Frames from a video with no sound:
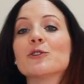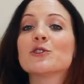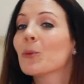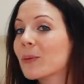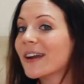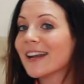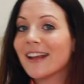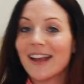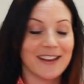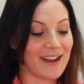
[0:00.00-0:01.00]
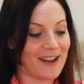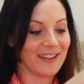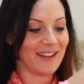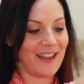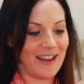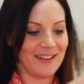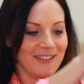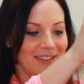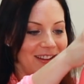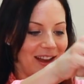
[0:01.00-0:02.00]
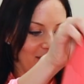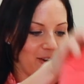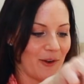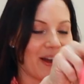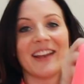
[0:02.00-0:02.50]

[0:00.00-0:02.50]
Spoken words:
so pretty and young, and I don't know, I